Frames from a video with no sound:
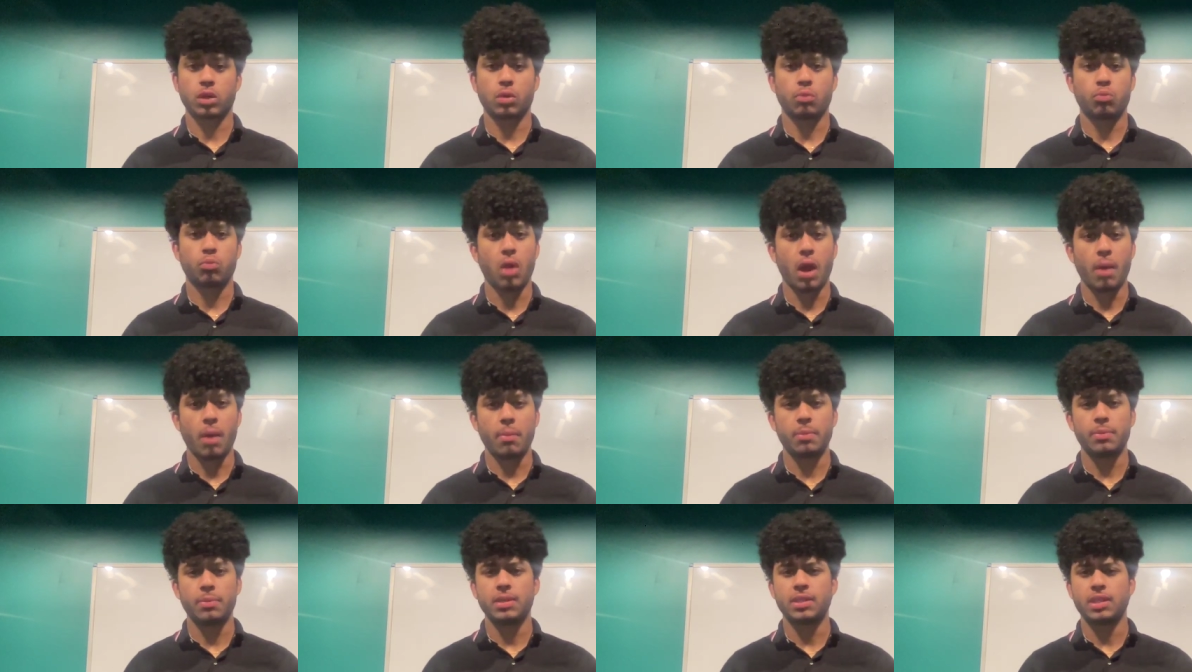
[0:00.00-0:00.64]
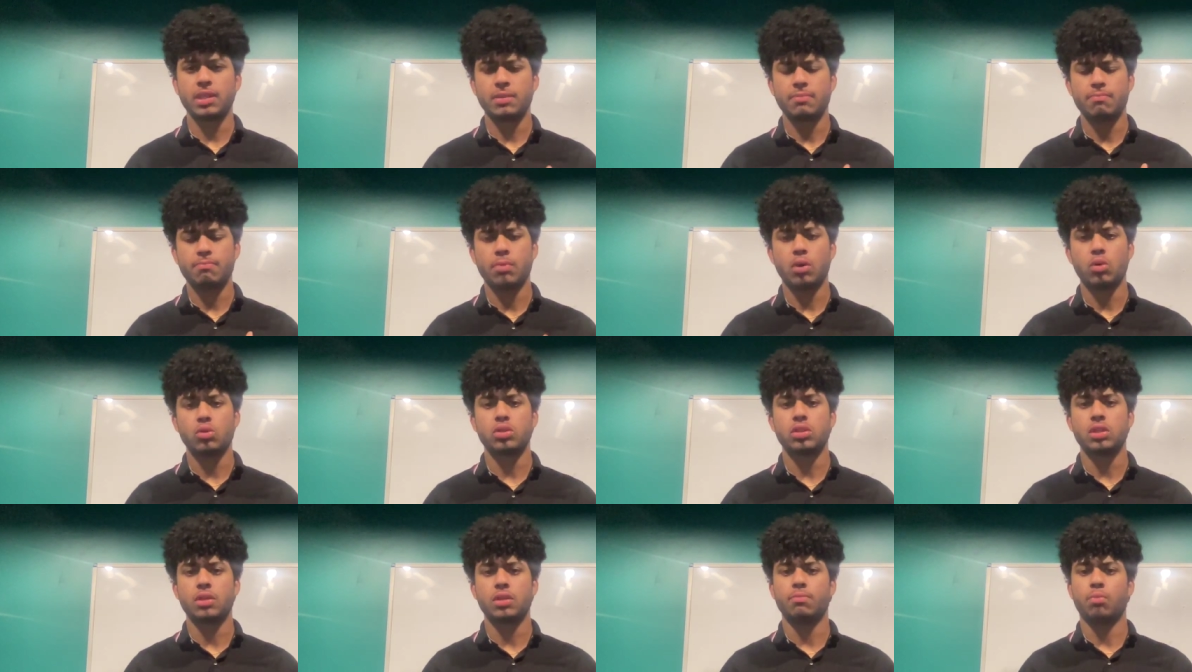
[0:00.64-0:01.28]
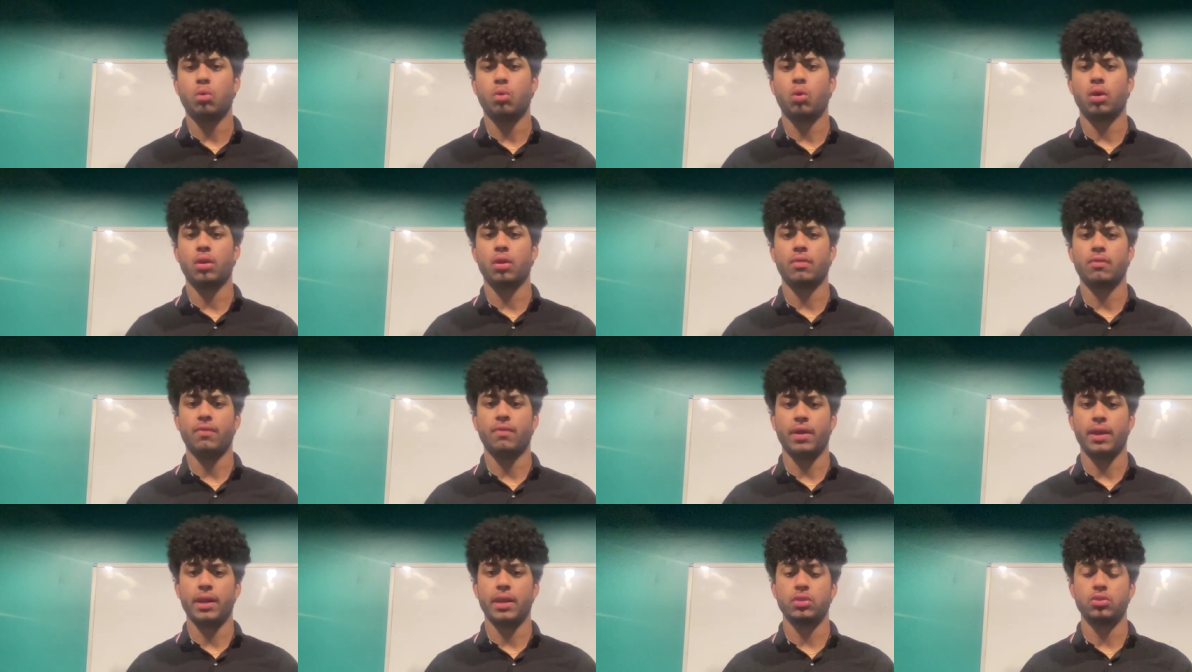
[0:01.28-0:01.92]
probably the most
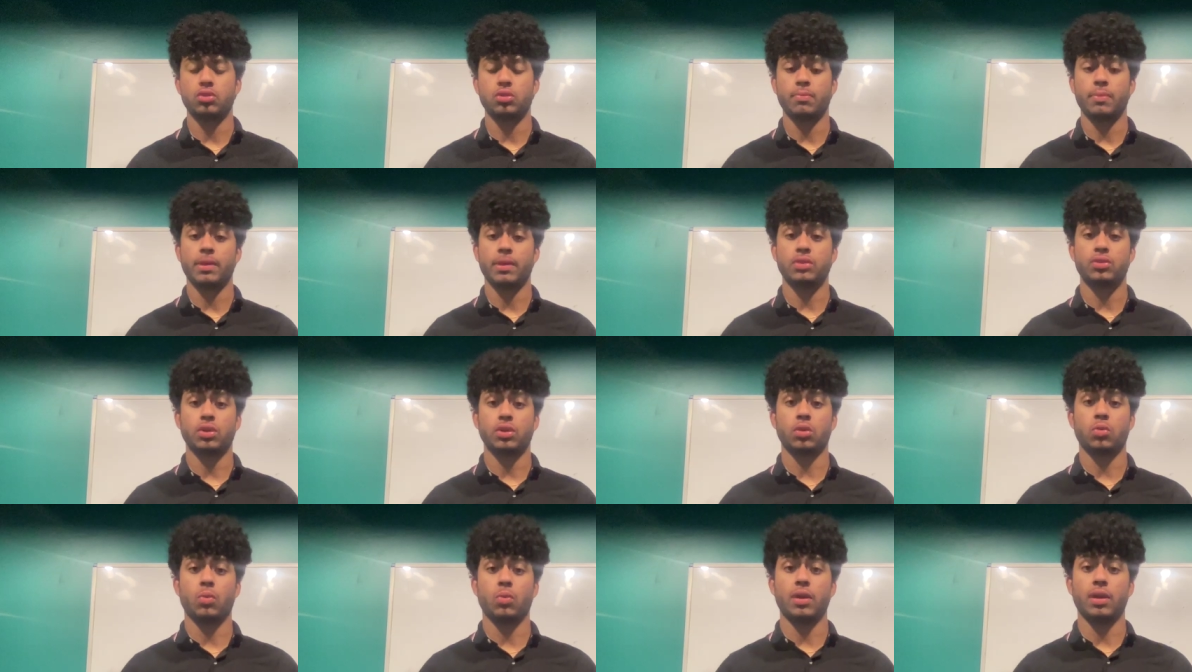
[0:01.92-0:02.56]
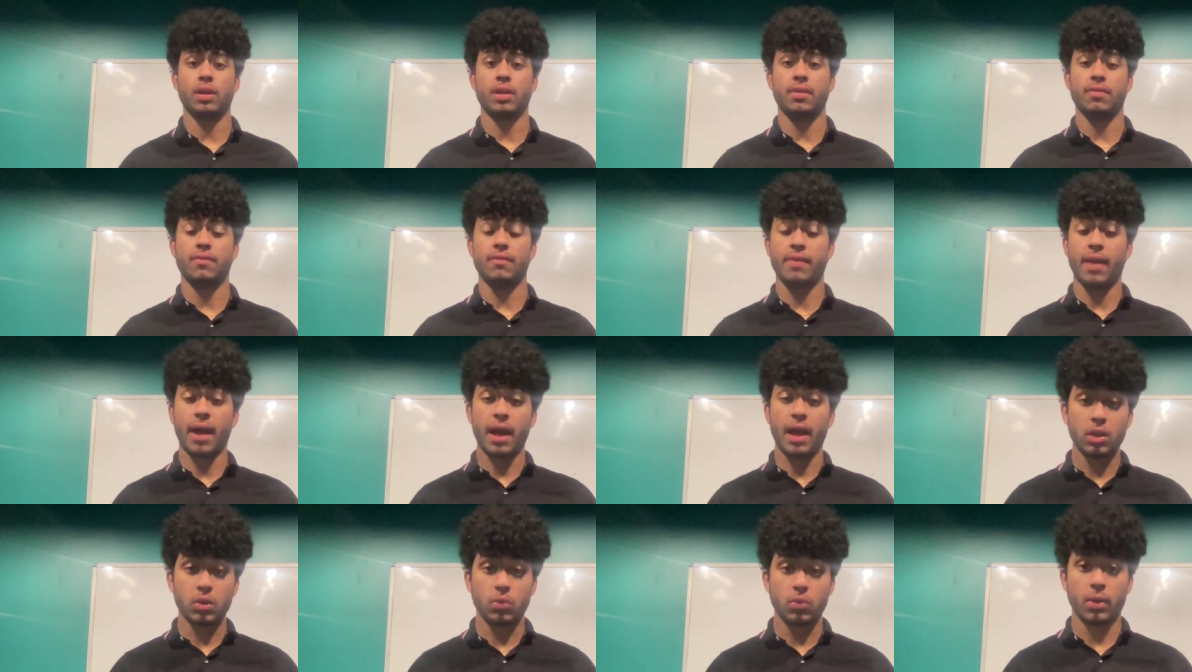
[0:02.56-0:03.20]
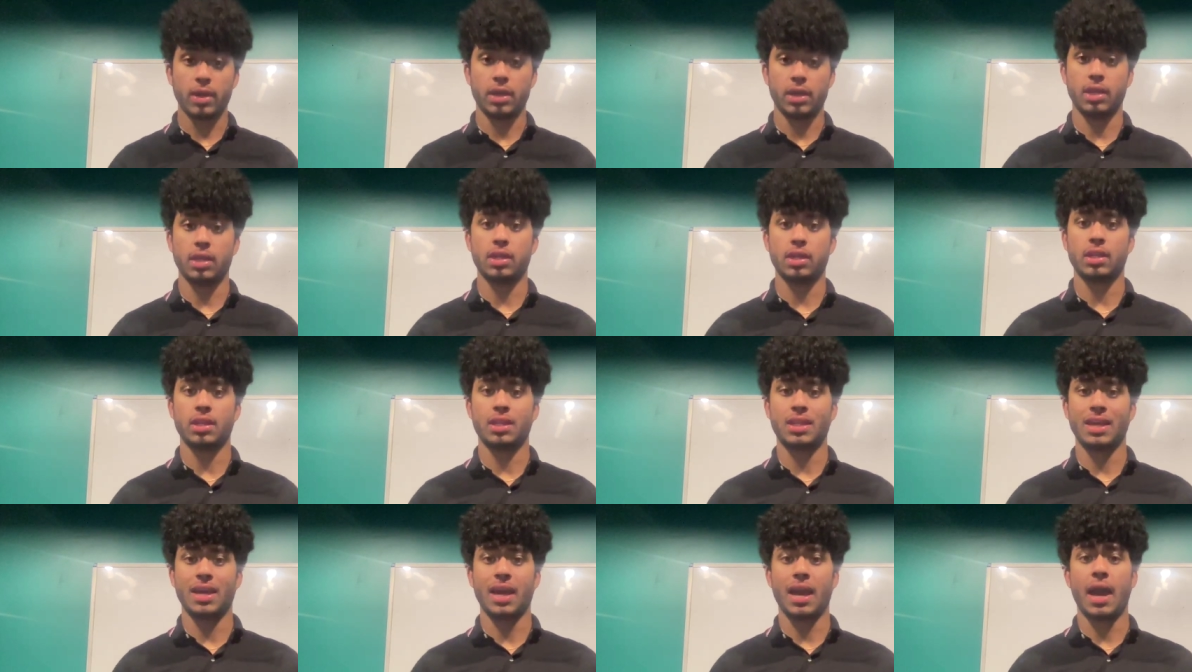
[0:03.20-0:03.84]
important financial metric when
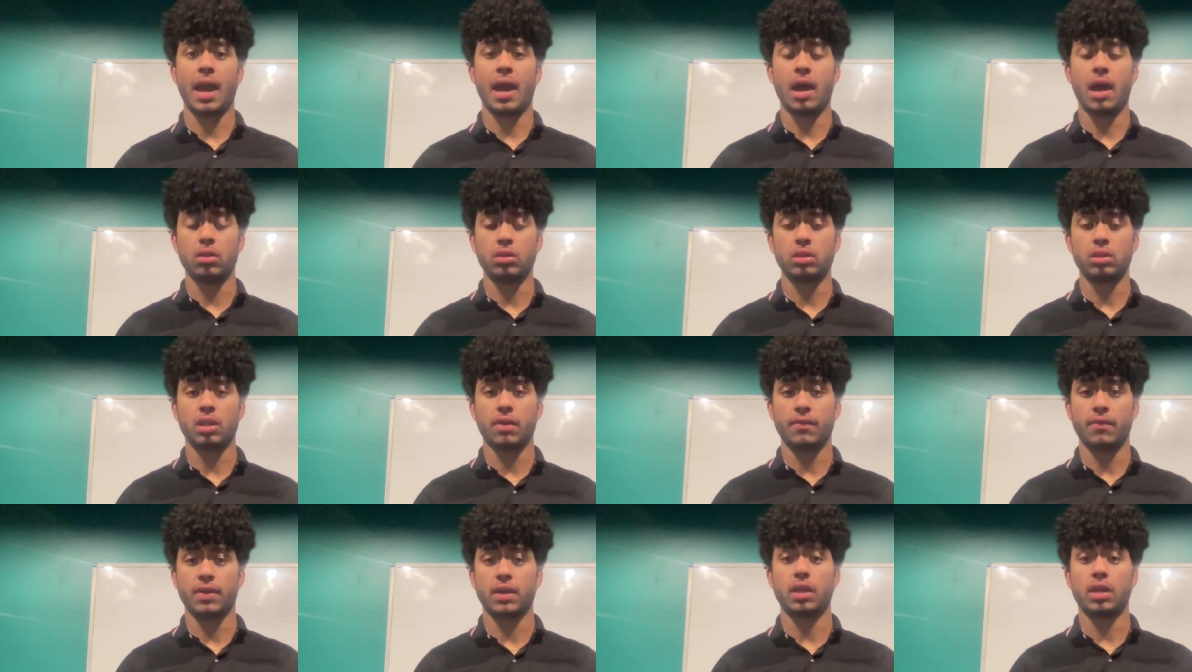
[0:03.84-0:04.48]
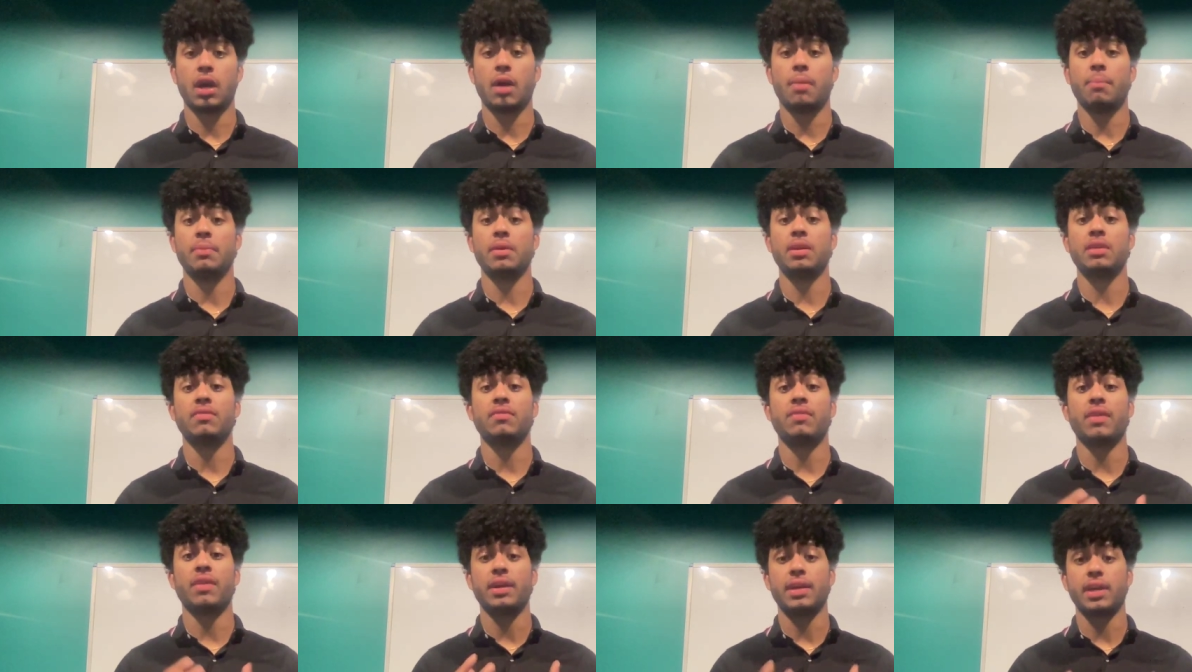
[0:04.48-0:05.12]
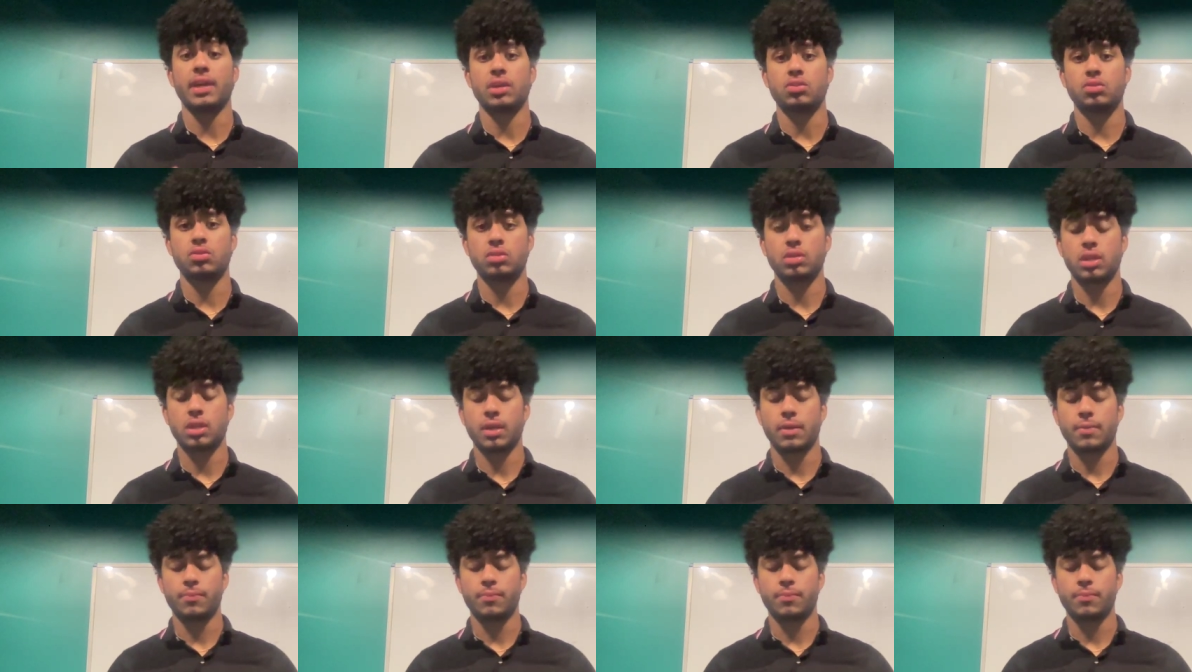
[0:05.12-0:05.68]
evaluating the health of a company financially.